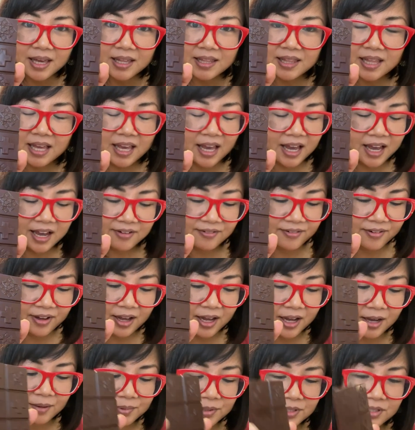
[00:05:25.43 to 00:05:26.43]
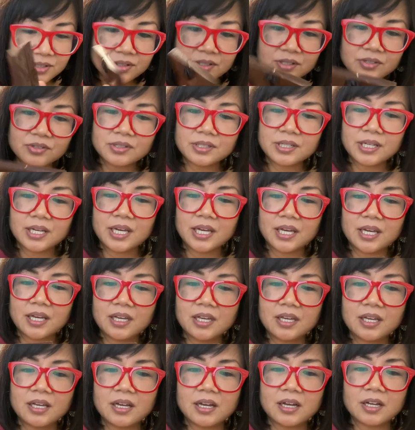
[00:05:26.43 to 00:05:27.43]
They have
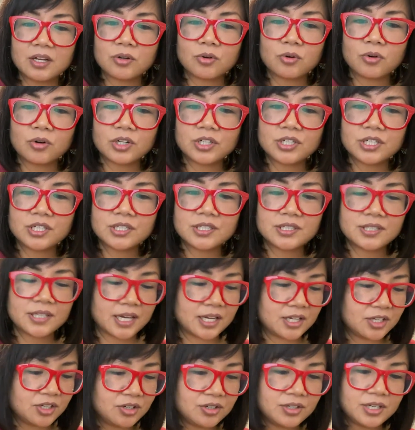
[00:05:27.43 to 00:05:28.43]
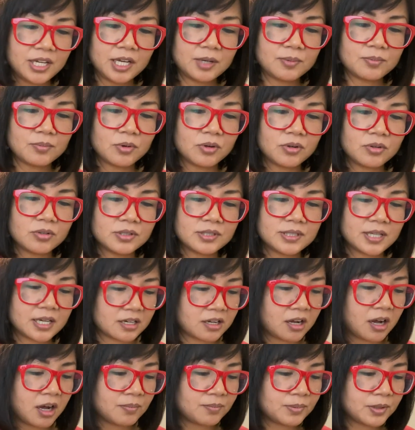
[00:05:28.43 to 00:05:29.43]
absolutely gorgeous and unique molds
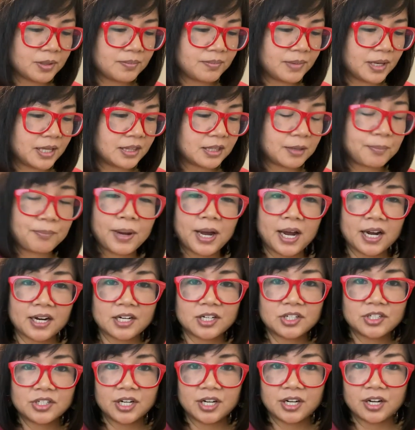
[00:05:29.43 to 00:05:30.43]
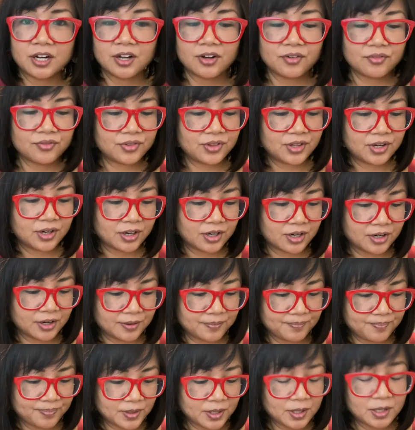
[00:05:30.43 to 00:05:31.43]
that complement the packaging of
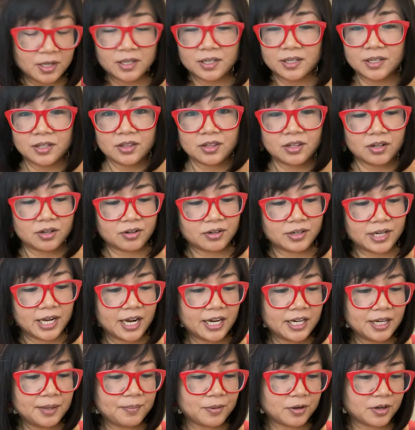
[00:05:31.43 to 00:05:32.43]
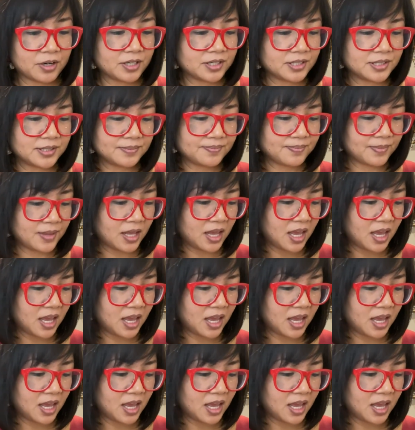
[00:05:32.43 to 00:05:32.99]
their their candy bars.